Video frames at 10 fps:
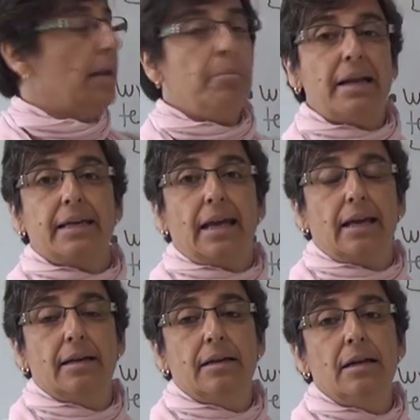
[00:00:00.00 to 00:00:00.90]
el parque.
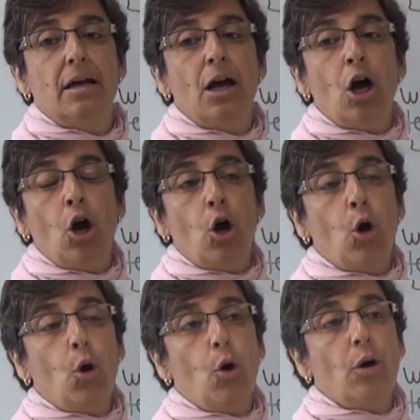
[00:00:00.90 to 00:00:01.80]

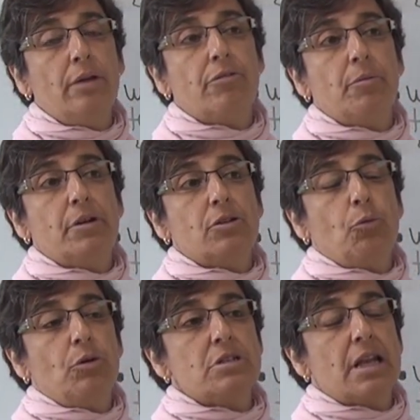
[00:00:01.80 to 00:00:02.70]
Or if Roberto
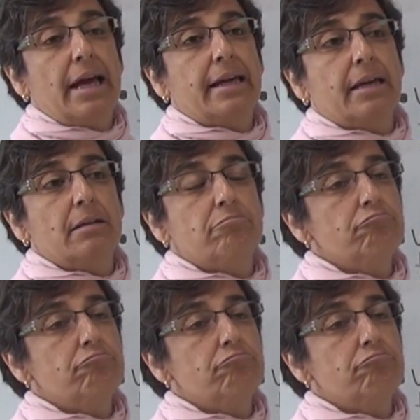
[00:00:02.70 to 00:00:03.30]
was like